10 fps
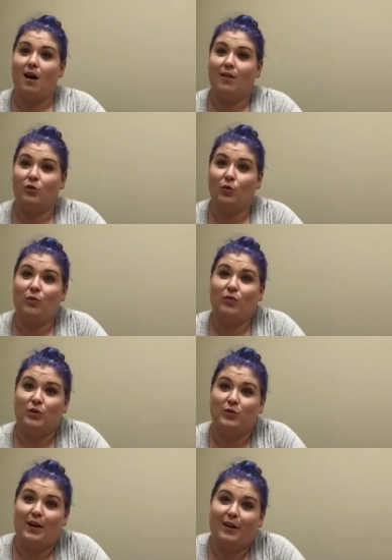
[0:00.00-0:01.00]
on your
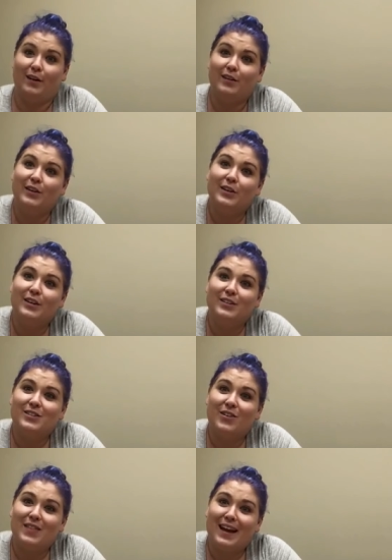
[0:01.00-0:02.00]
refrigerator.
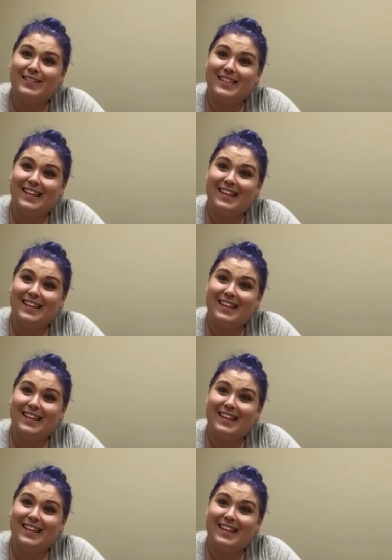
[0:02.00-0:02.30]
So that's